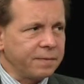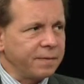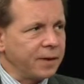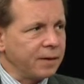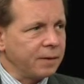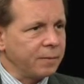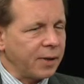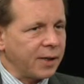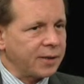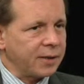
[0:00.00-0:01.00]
feel
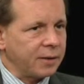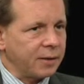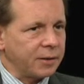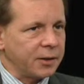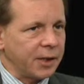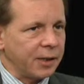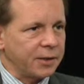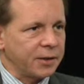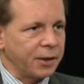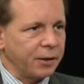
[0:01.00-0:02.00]
when I see those
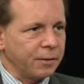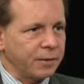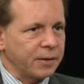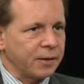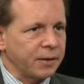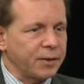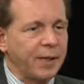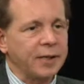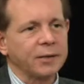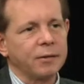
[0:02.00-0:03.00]
checkered stones and those
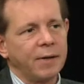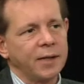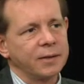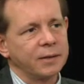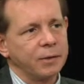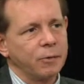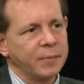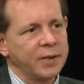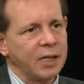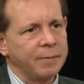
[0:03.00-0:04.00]
bicycle racks that you
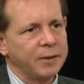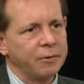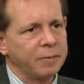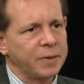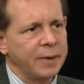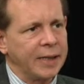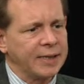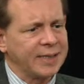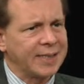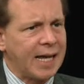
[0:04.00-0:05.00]
want me to come into Grimsby and
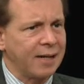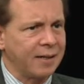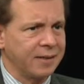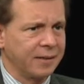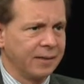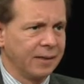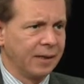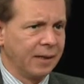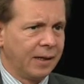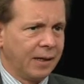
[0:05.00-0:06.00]
eat a salad.
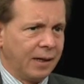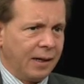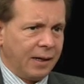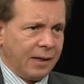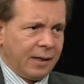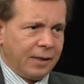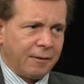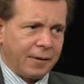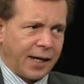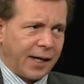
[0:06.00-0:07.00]

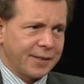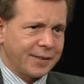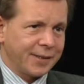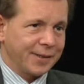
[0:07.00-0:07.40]
Not the case?